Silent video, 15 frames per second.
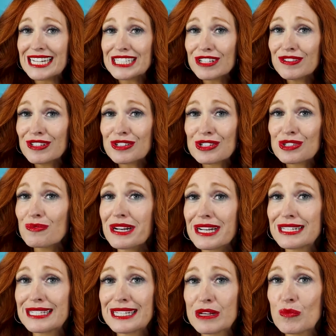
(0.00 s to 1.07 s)
And if you just want
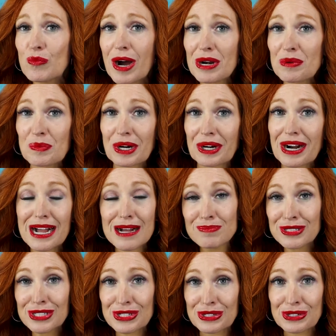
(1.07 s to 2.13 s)
to see what we're
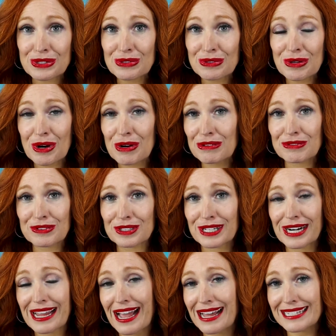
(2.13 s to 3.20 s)
up to
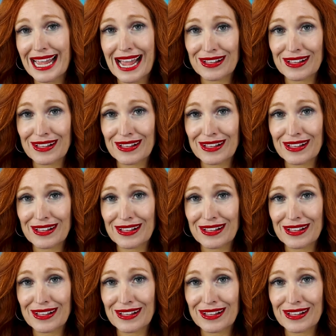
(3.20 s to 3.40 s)
over at